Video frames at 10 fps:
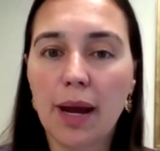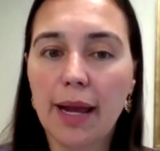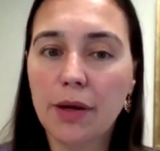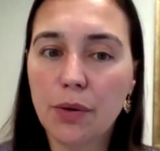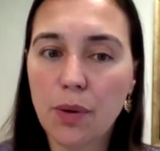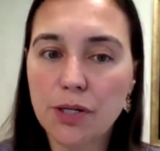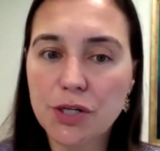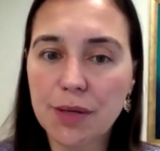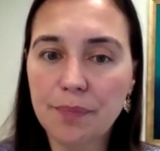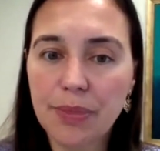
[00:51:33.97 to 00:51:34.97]
Okay, good
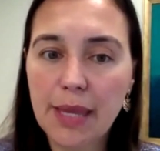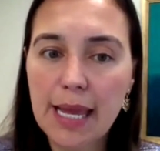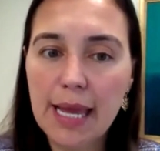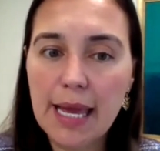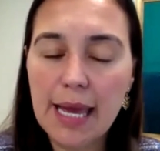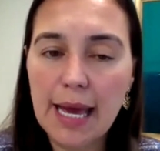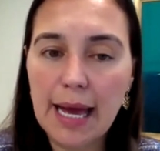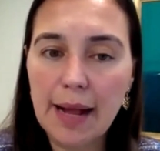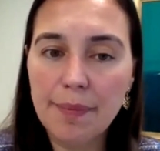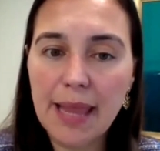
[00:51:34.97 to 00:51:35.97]
question.
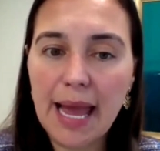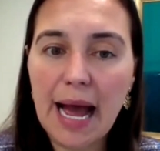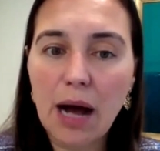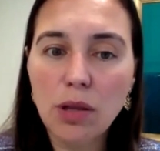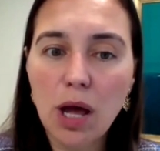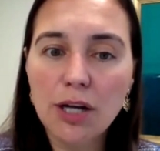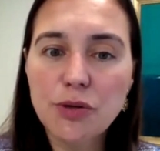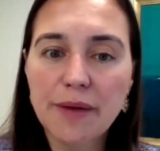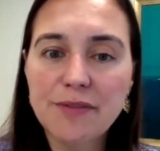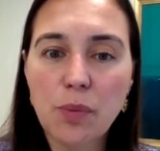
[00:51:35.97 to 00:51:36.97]
How long
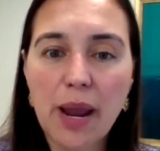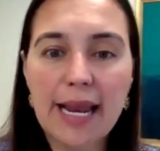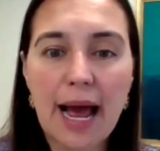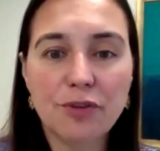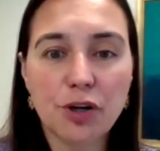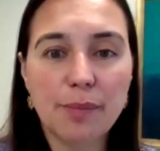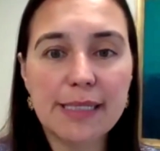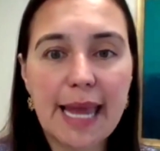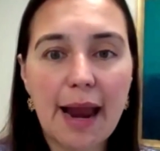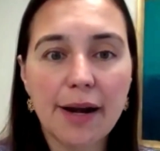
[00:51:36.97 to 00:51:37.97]
do I have to wait after a
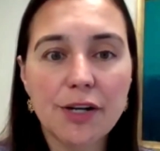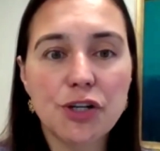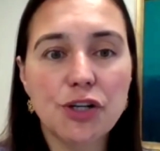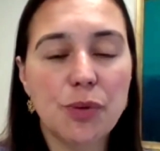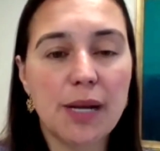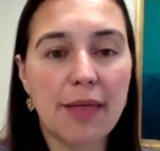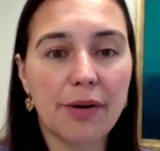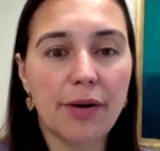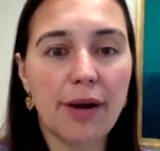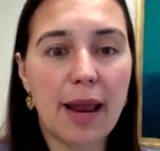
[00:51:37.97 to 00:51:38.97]
miscarriage to do
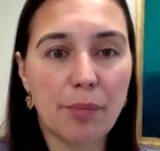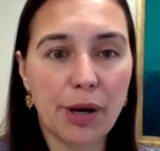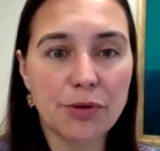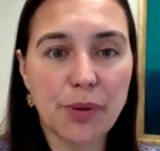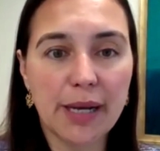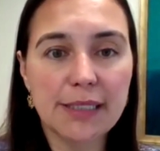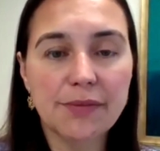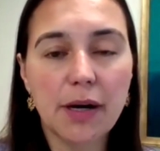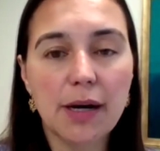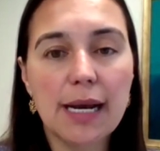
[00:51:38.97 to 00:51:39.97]
another embryo
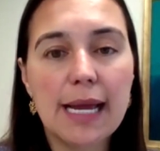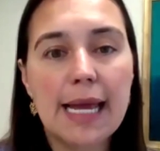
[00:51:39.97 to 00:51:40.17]
transfer?